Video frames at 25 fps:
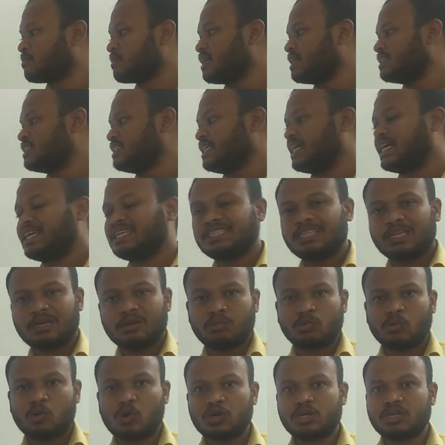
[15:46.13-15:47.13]
Shake the
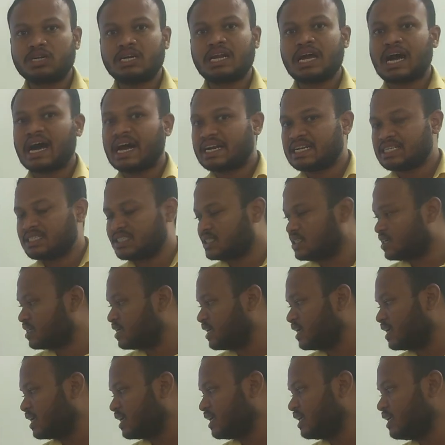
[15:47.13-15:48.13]
motor
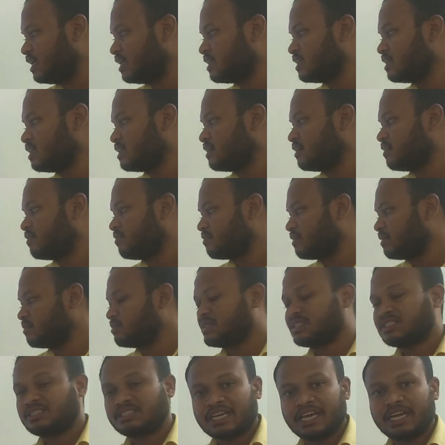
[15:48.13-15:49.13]
horizontally from
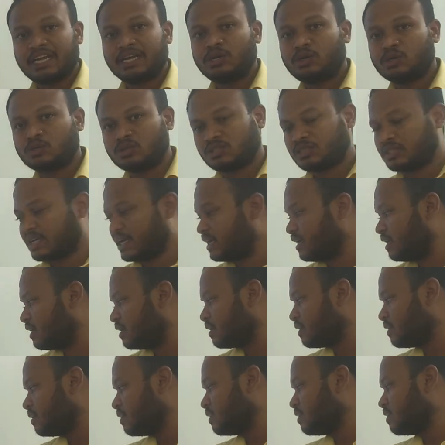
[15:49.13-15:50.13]
the side to
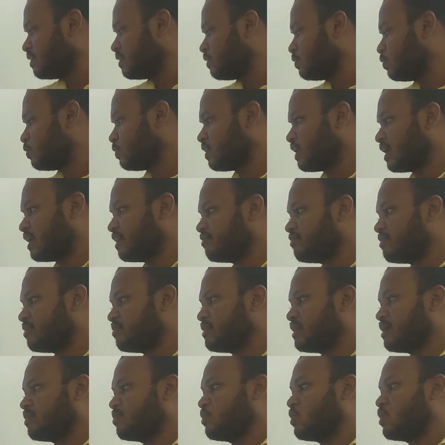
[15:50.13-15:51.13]
side to confirm
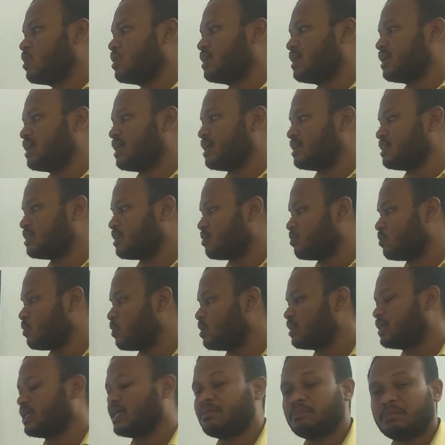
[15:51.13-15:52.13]
the motor and the
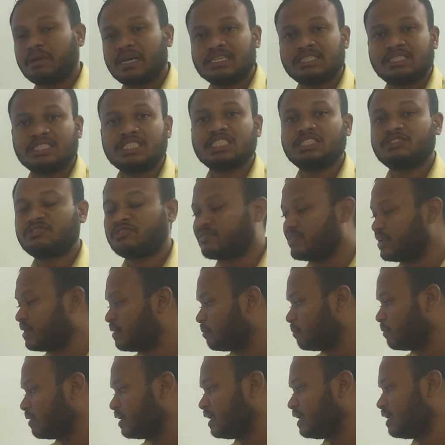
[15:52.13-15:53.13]
motor base is
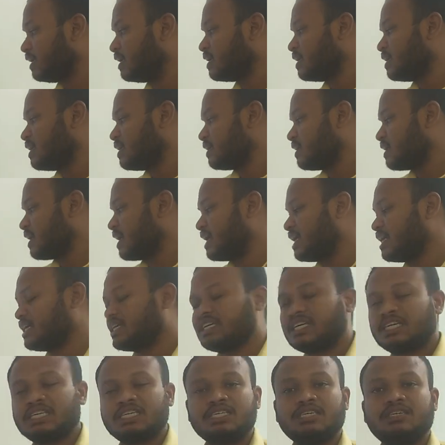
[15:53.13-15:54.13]
firmly
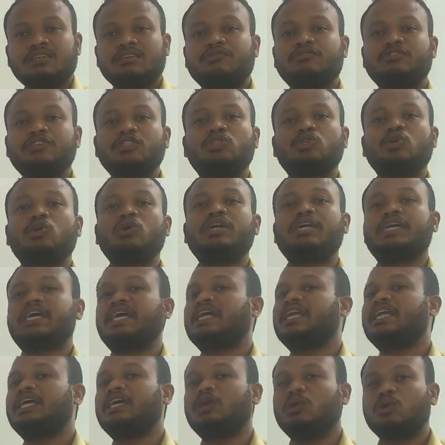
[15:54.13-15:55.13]
connected without
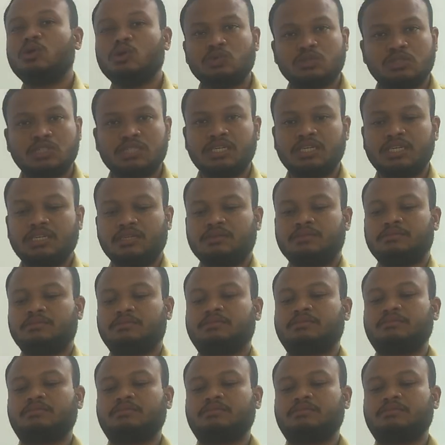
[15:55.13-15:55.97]
any loosening.